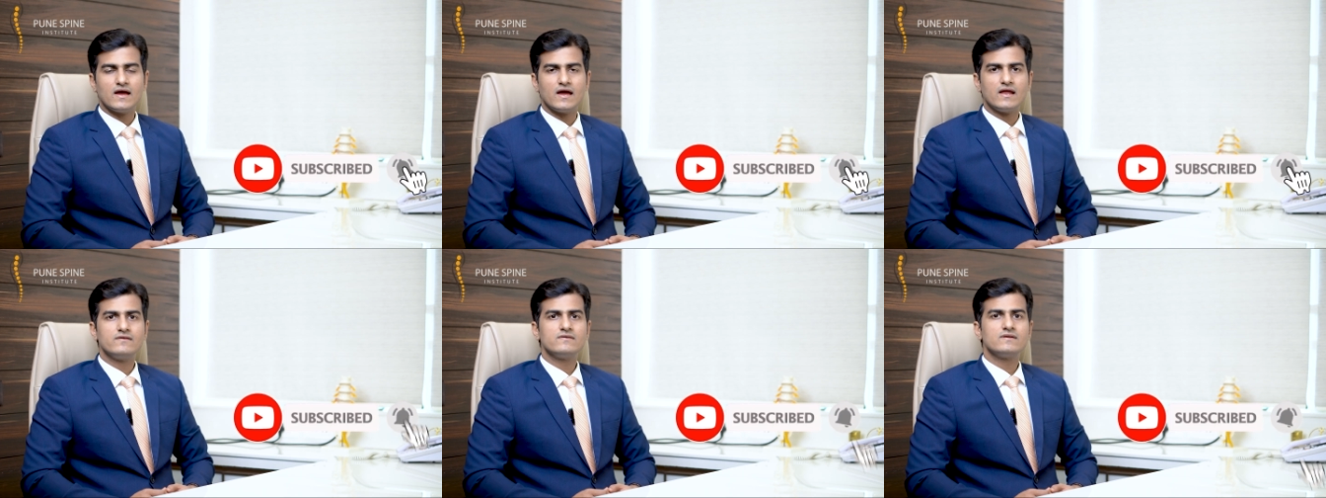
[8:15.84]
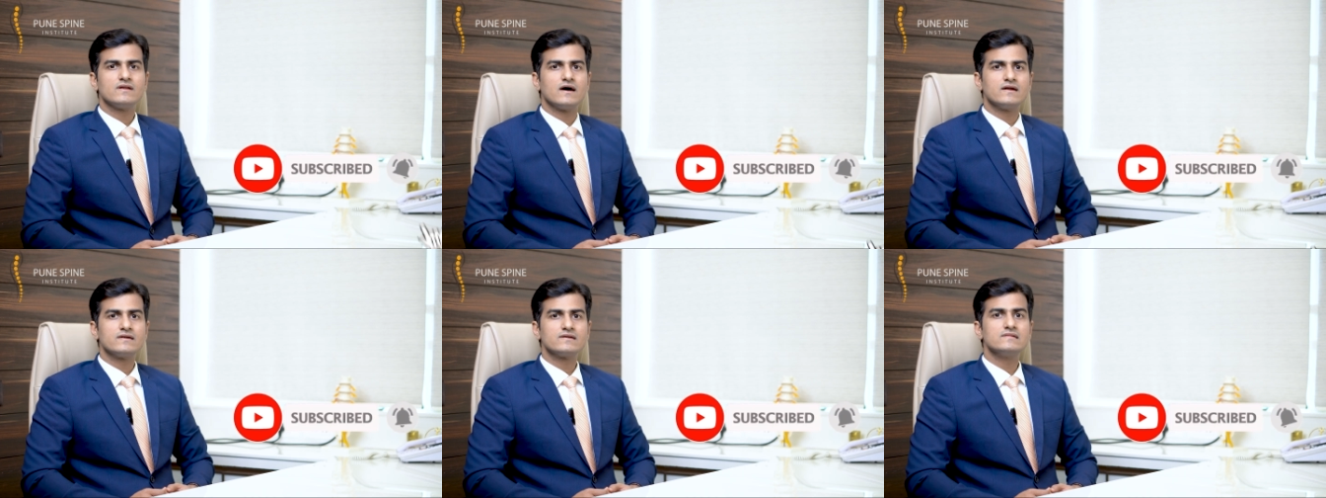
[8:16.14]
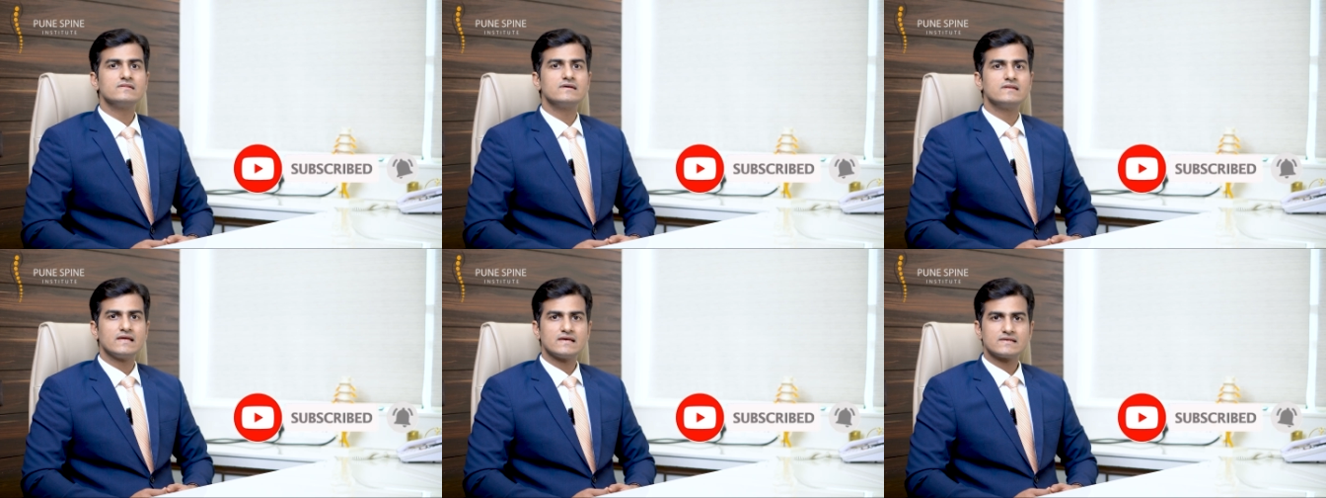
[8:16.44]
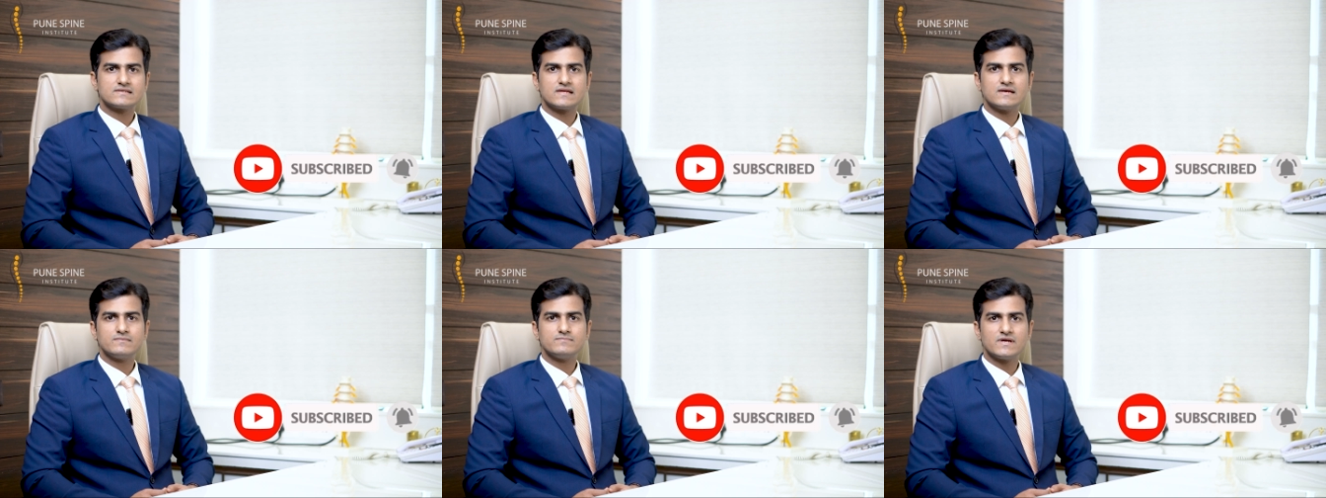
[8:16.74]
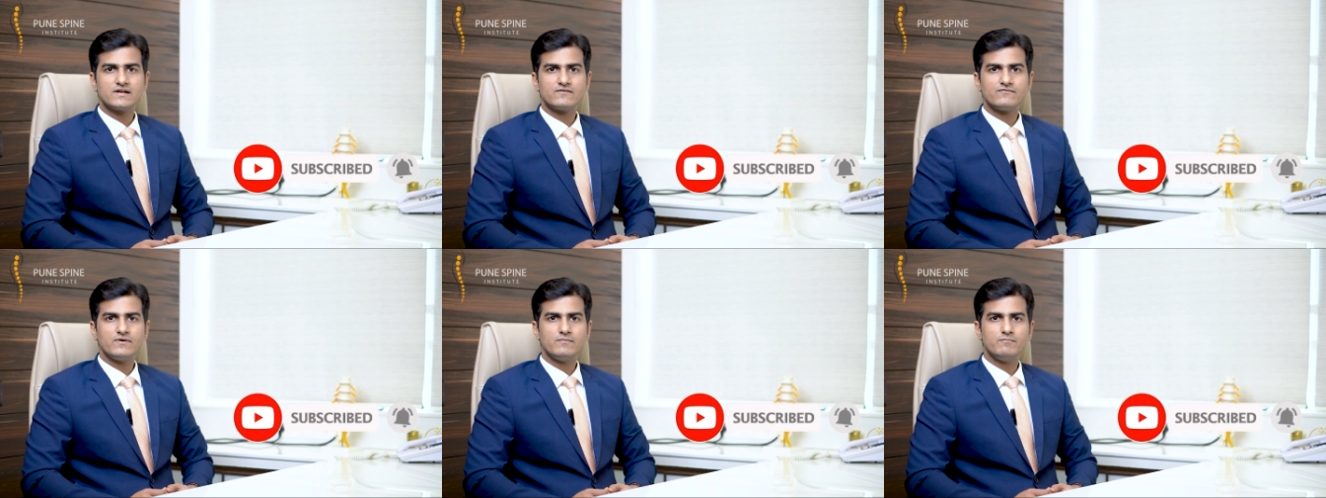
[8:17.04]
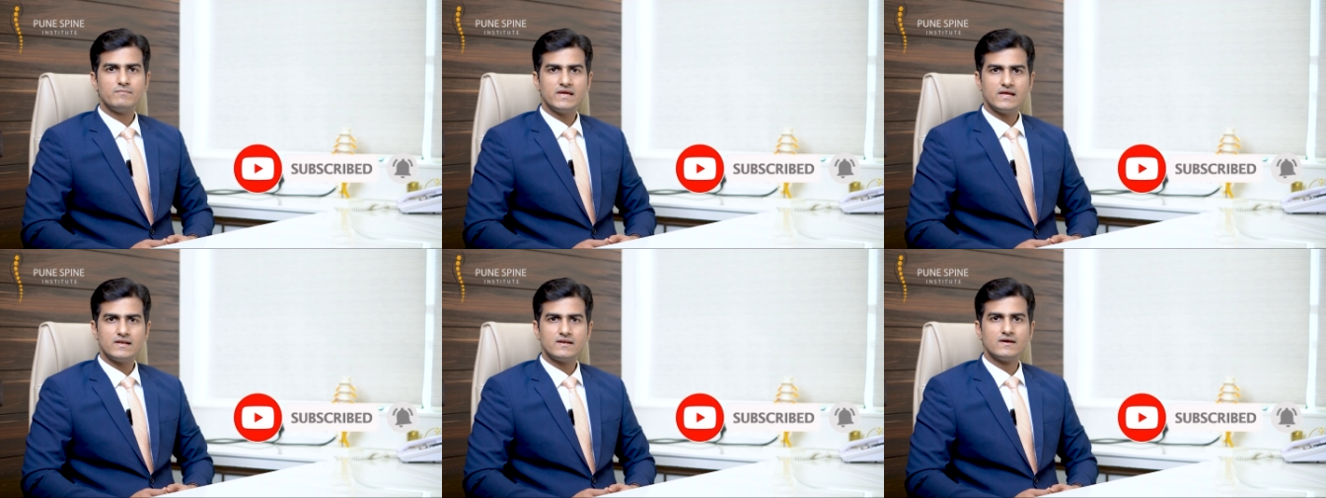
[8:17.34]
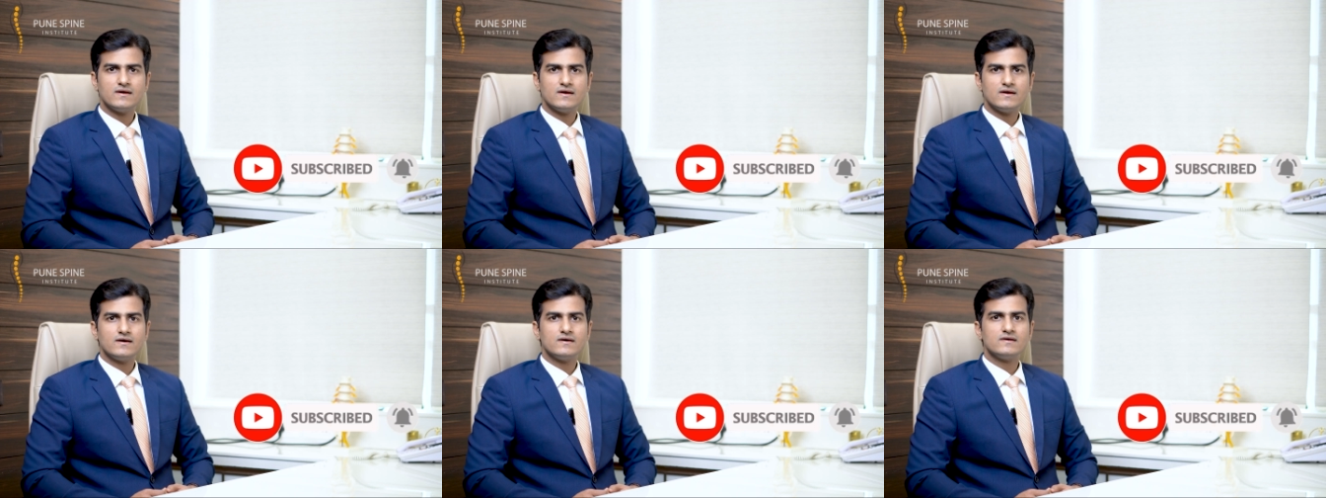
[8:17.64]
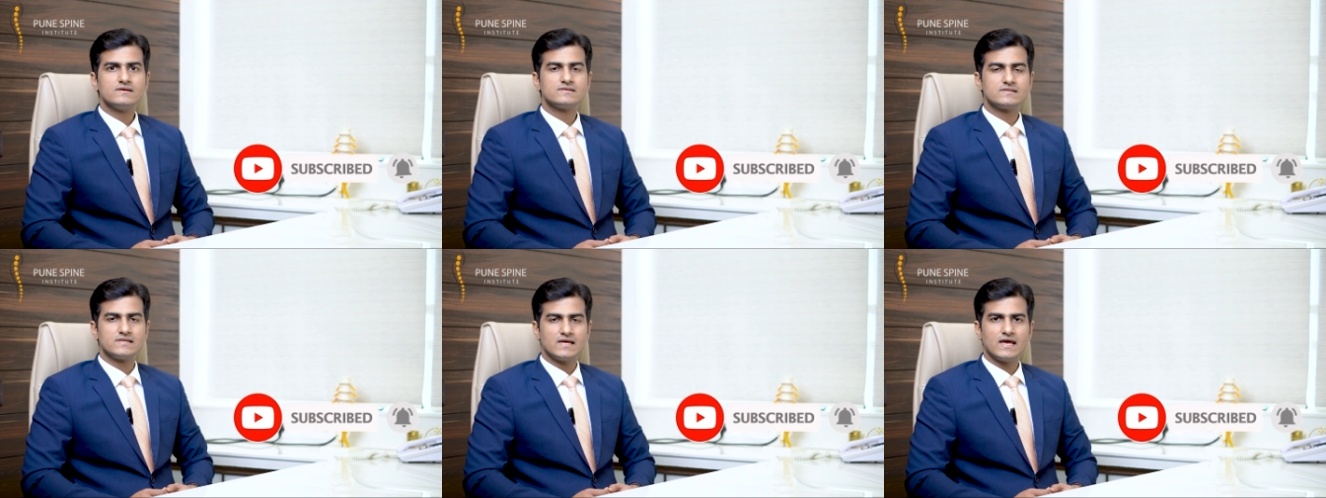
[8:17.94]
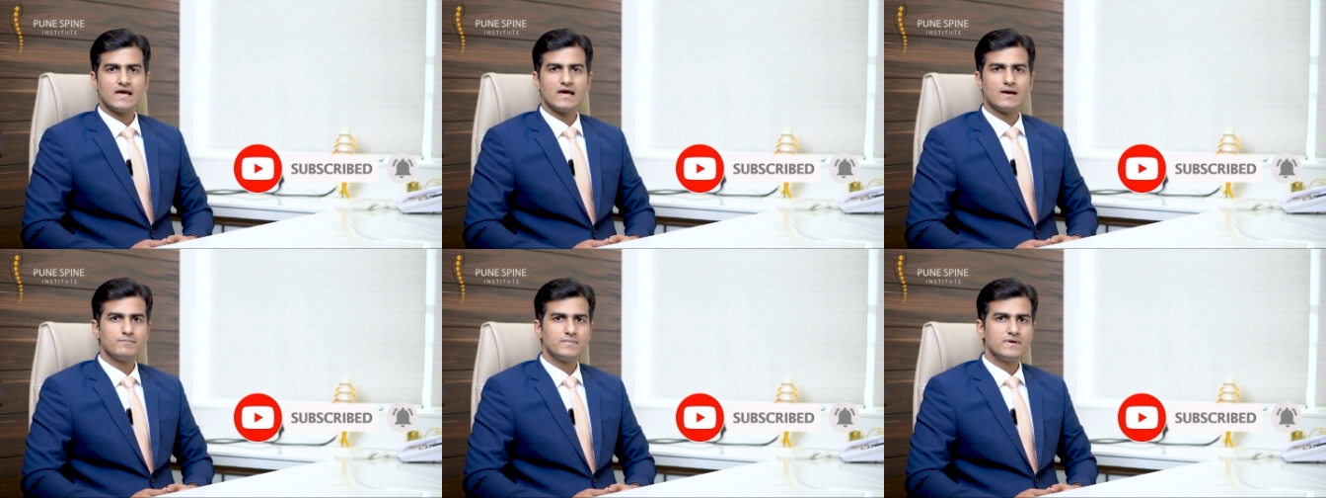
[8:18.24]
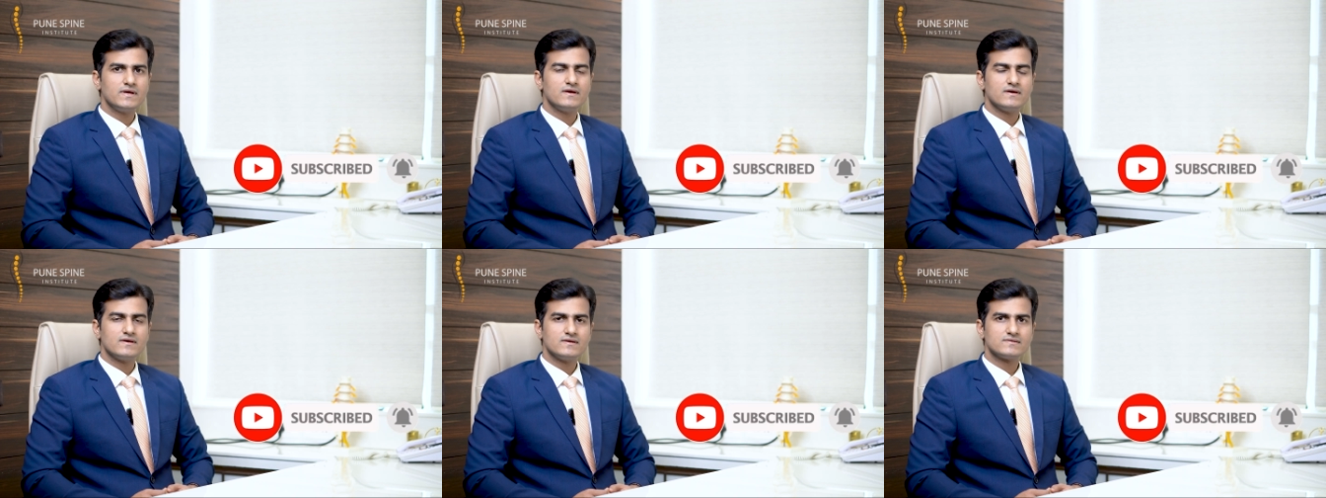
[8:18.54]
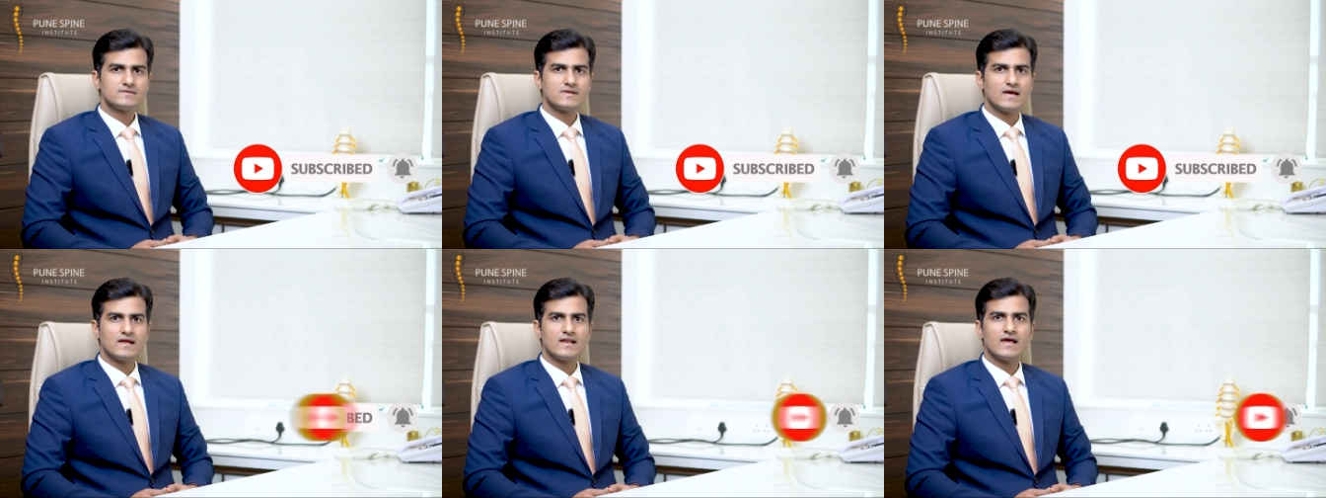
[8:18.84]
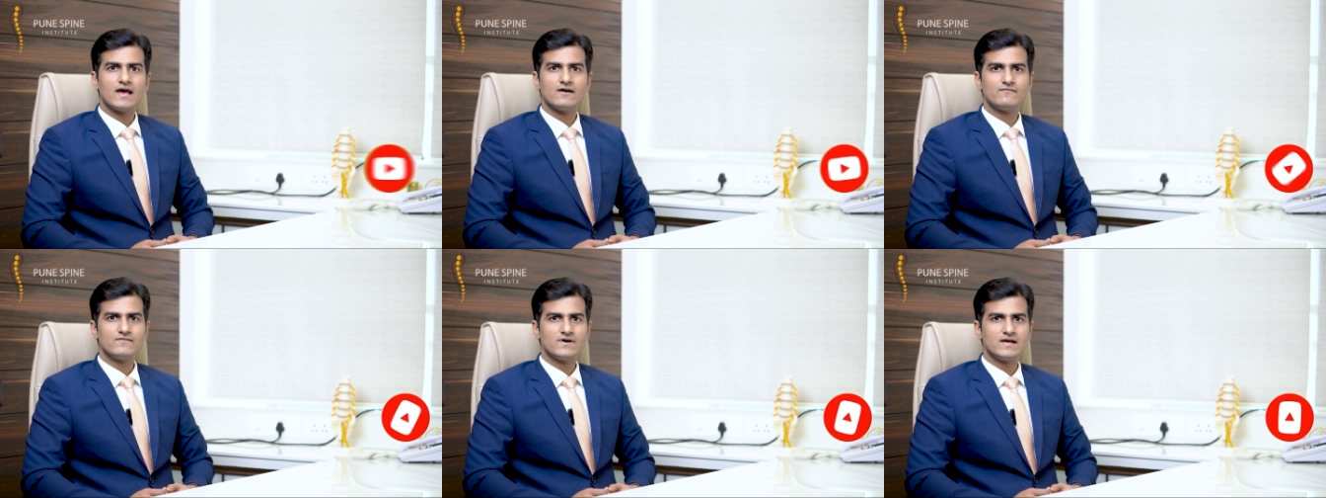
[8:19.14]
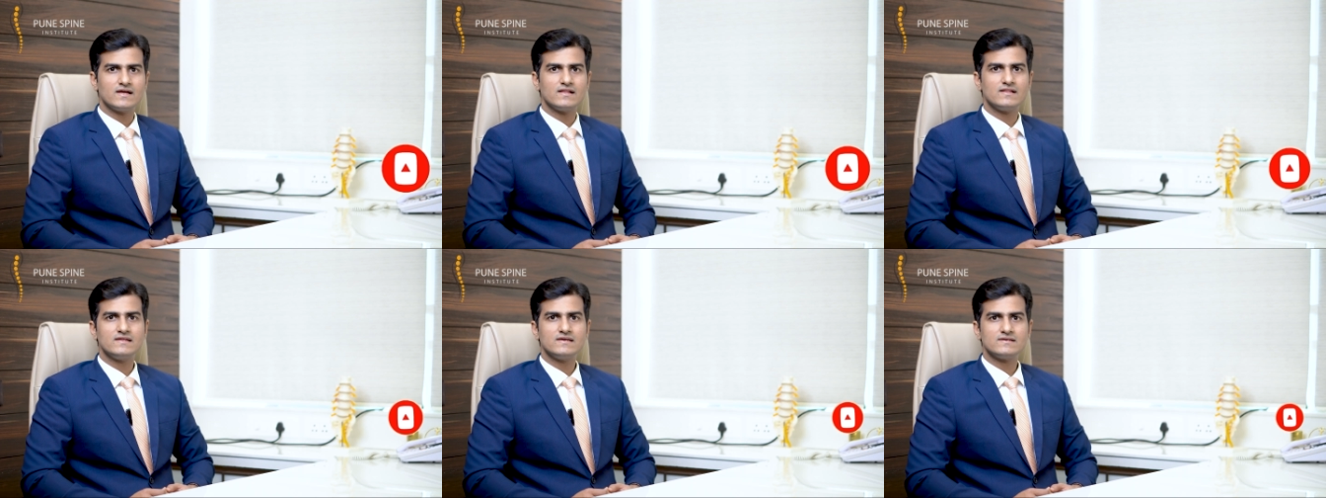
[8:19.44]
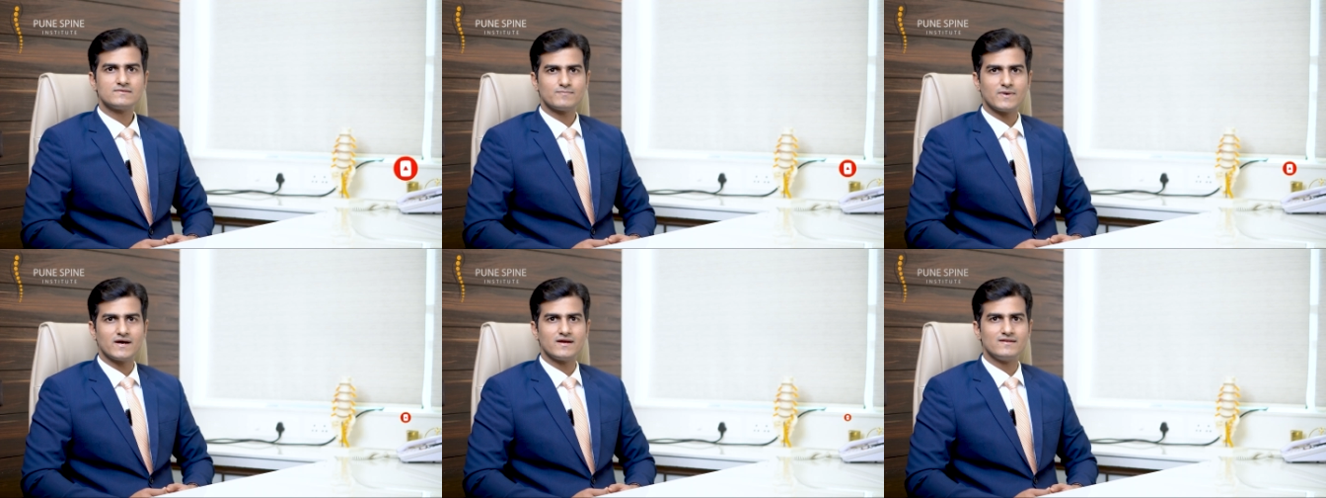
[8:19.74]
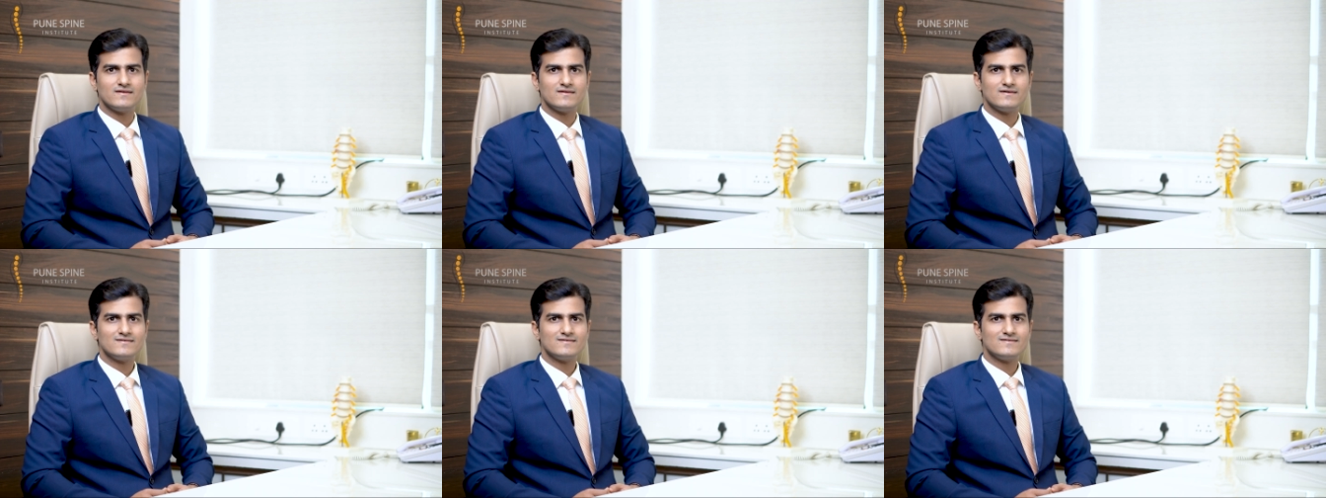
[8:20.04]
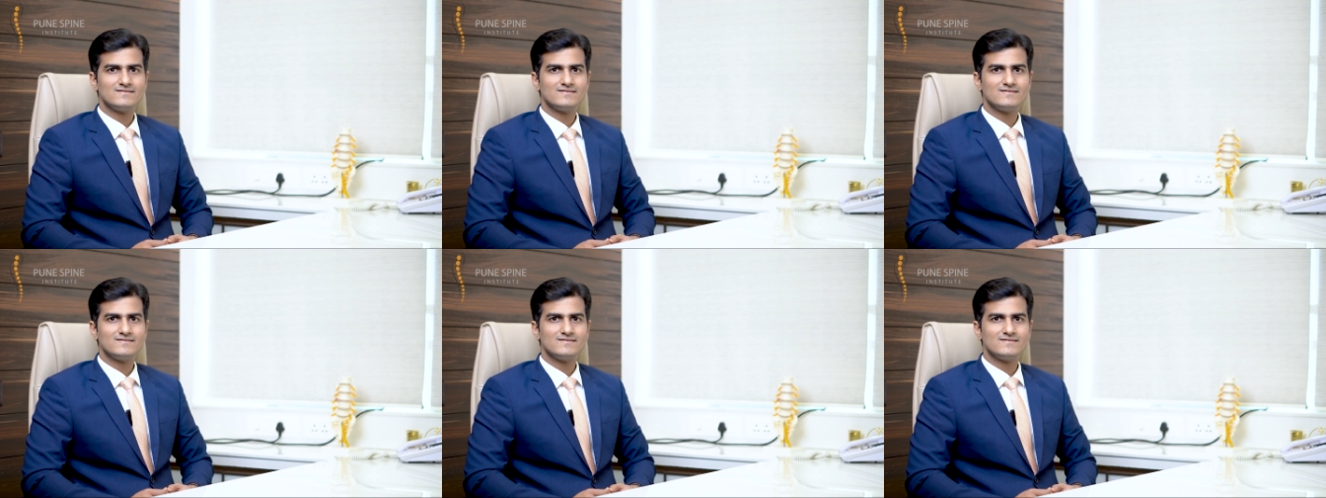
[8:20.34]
And until the next time that we meet, stay happy and have a healthy spine.